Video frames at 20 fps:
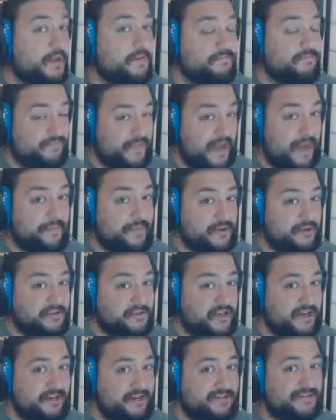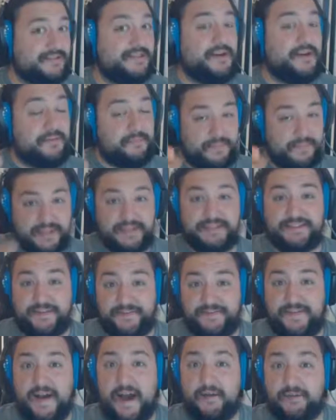That music means you
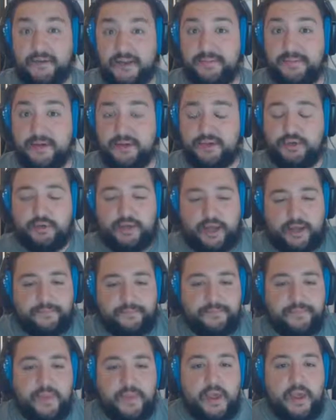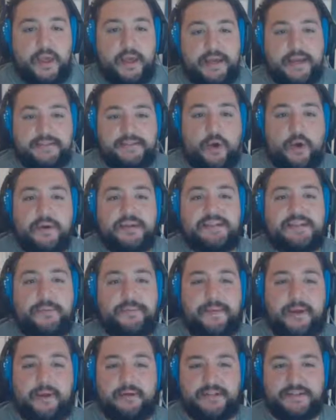found Imakuni. He's always
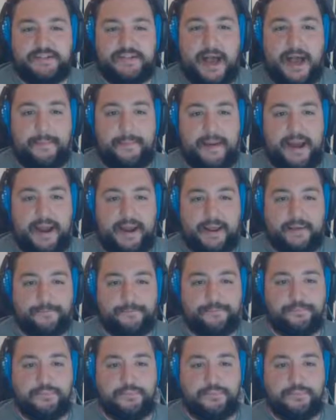up here at the top hiding.